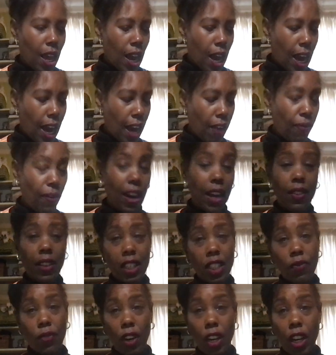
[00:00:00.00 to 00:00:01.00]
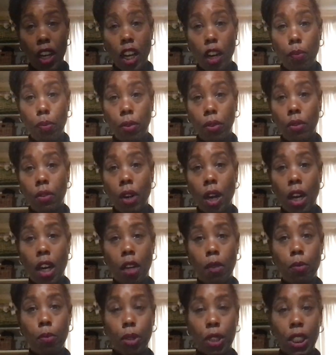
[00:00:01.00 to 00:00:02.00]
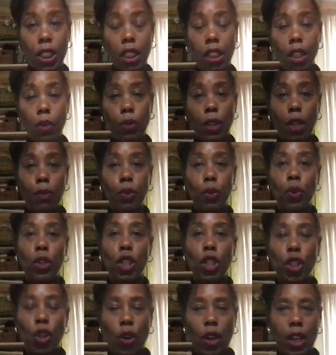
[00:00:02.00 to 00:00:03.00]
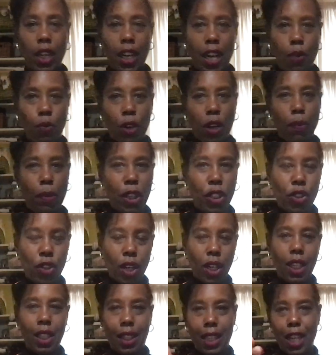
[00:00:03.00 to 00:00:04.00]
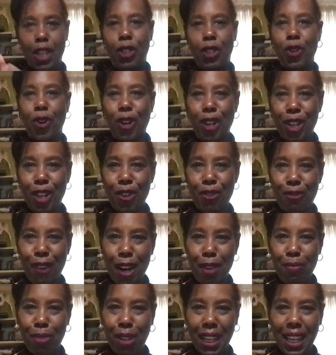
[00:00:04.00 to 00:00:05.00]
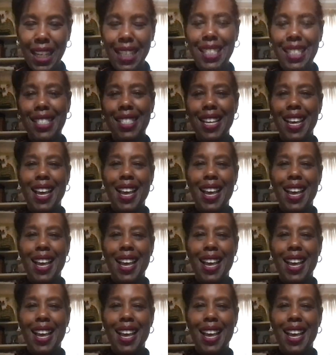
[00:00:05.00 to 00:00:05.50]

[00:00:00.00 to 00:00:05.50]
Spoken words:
I find that's very helpful, particularly when I'm doing a dart and I want to make sure I get that dart in the right place,